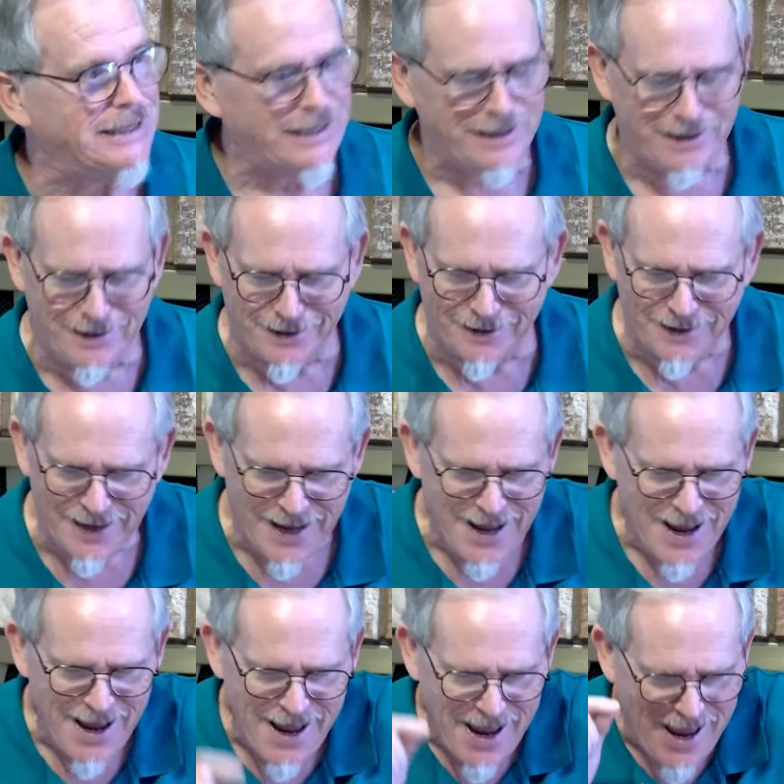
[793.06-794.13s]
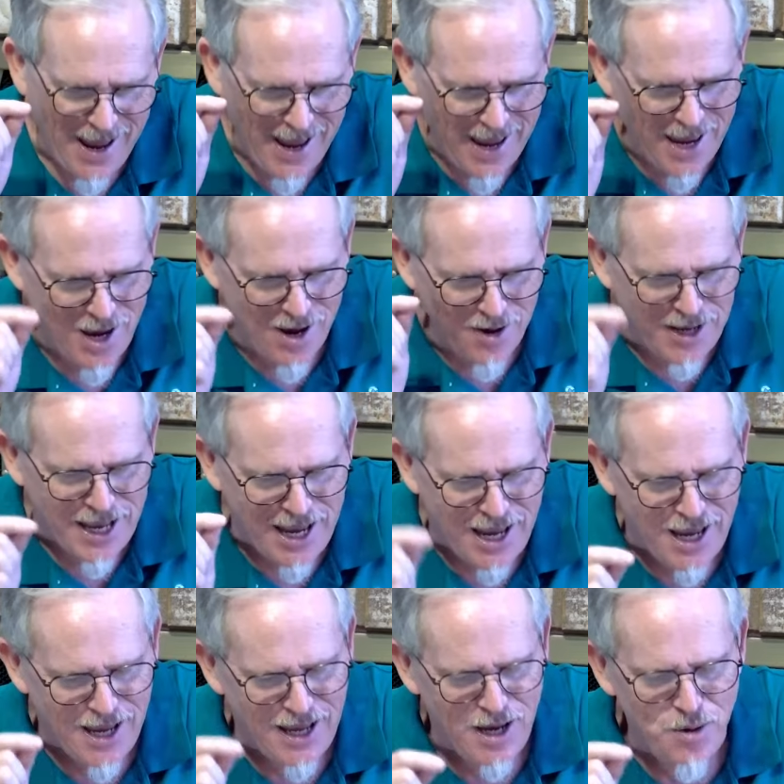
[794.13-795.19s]
You know, he,
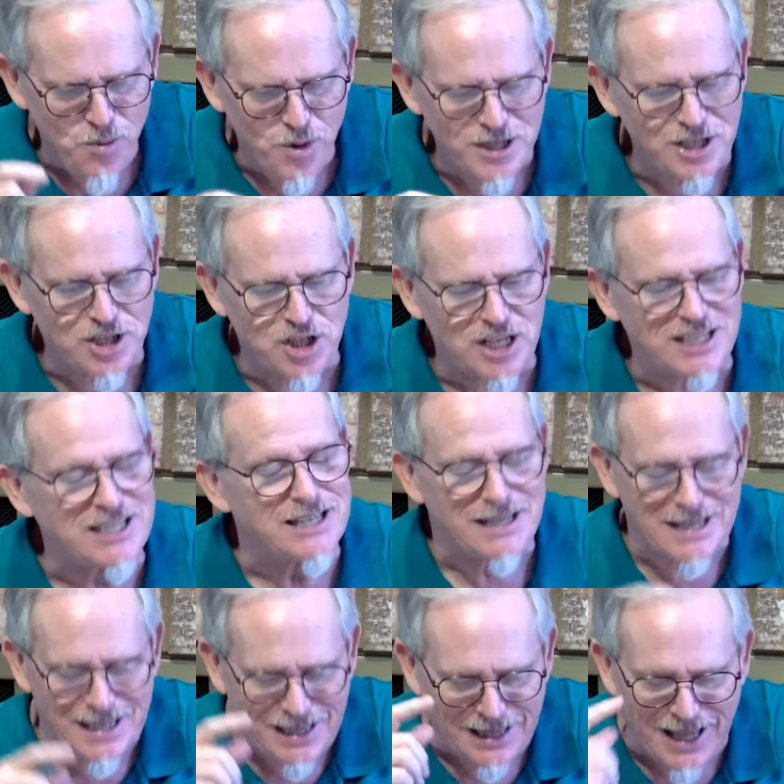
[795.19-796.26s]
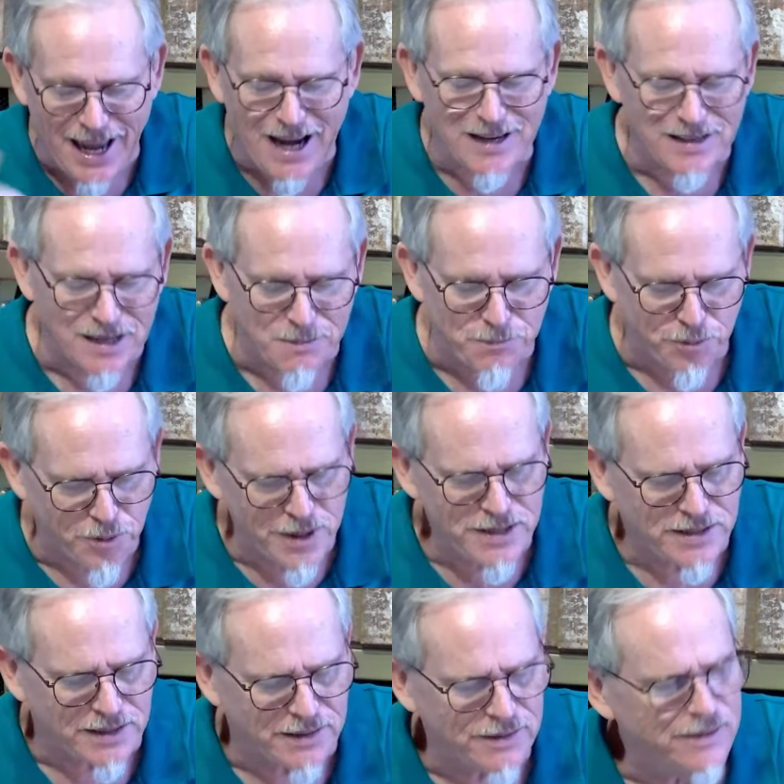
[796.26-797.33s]
he wouldn't just land in
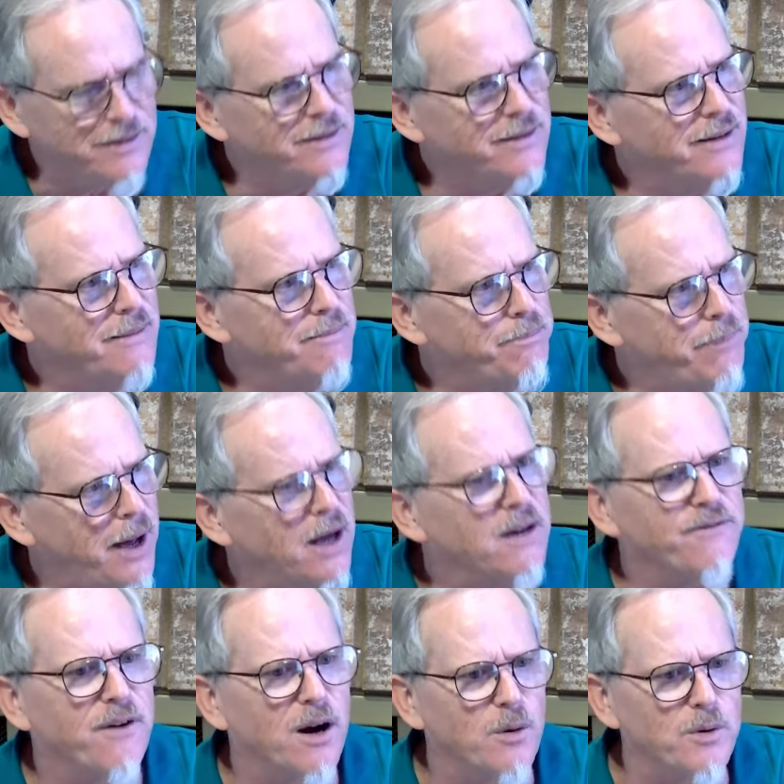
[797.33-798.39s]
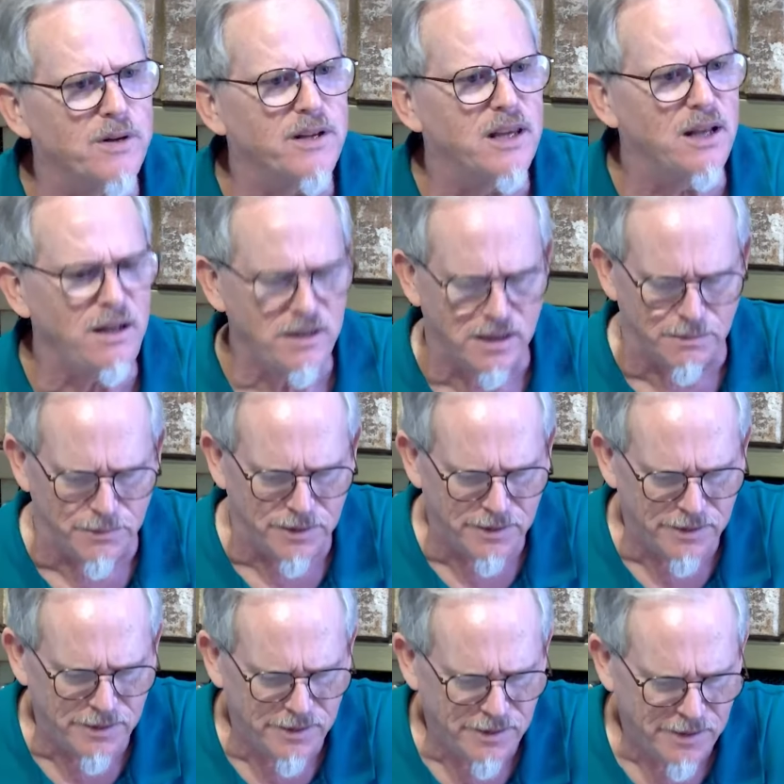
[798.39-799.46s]
prison. Potiphar would have killed him.
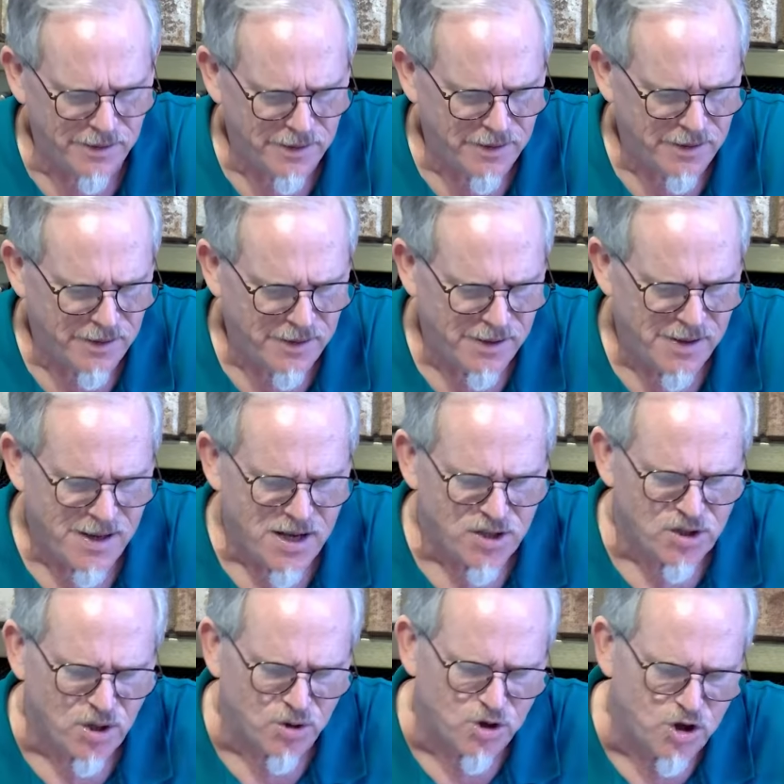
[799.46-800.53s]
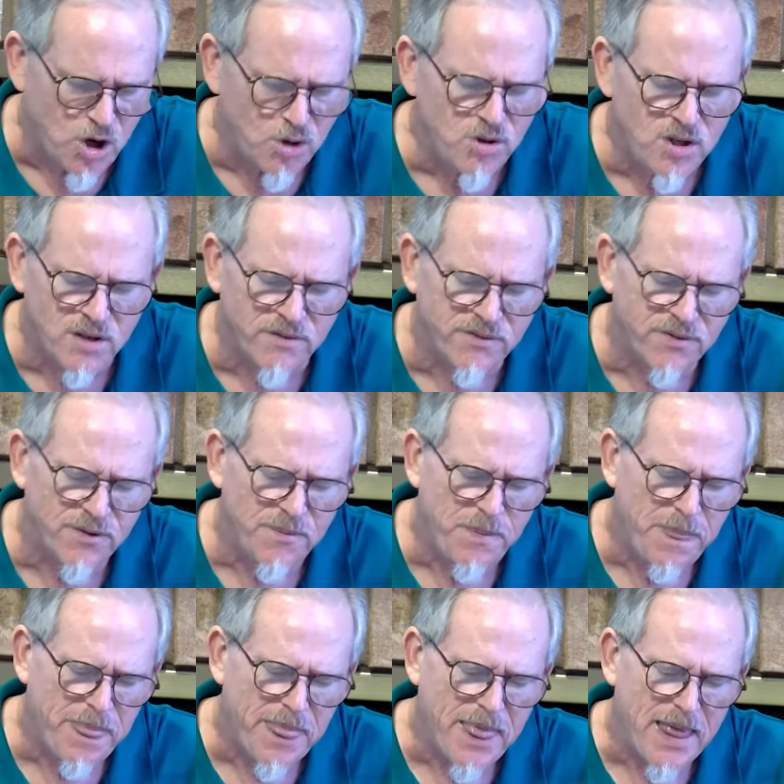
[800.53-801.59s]
So Joseph
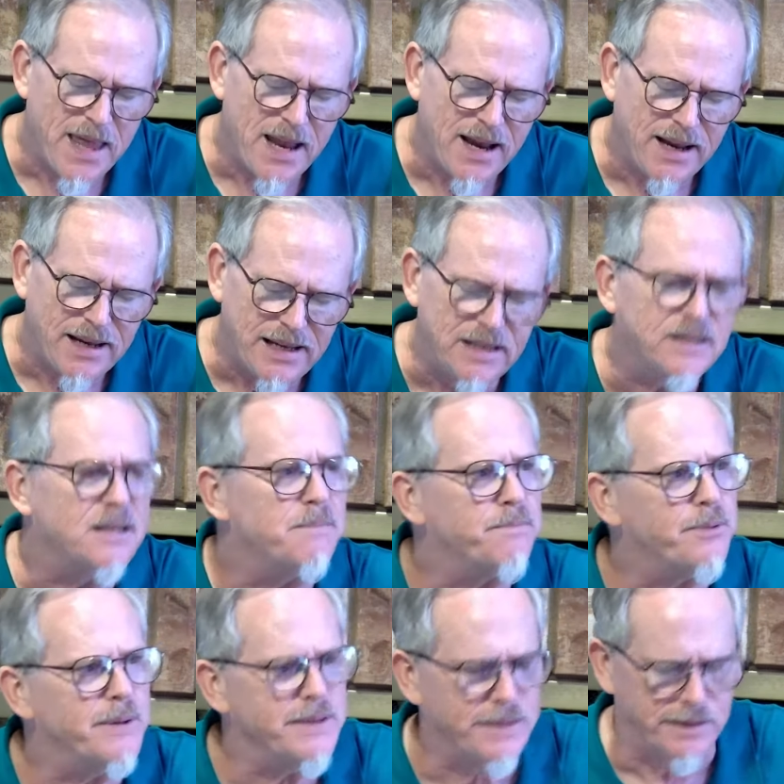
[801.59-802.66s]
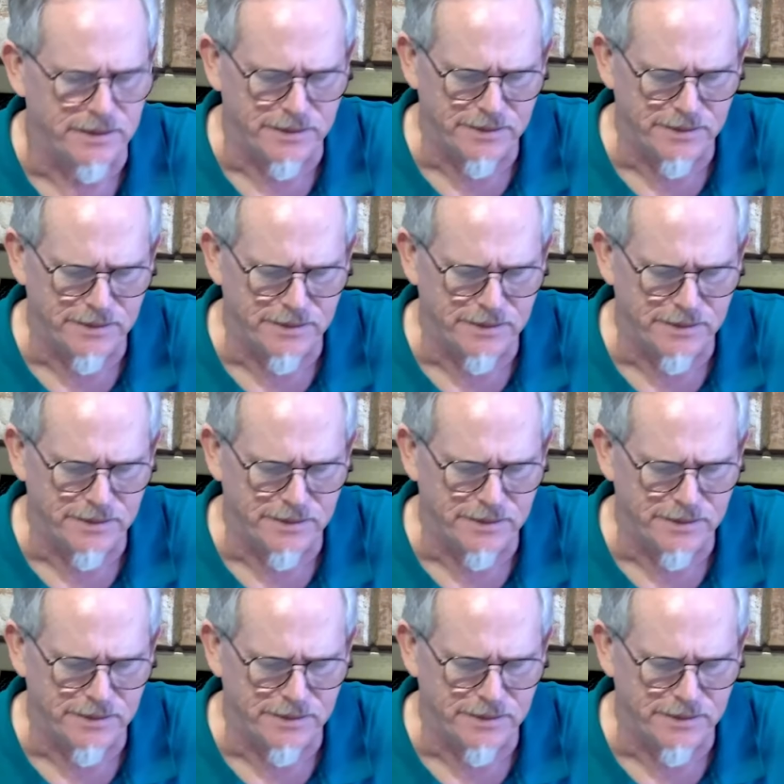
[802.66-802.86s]
is in prison.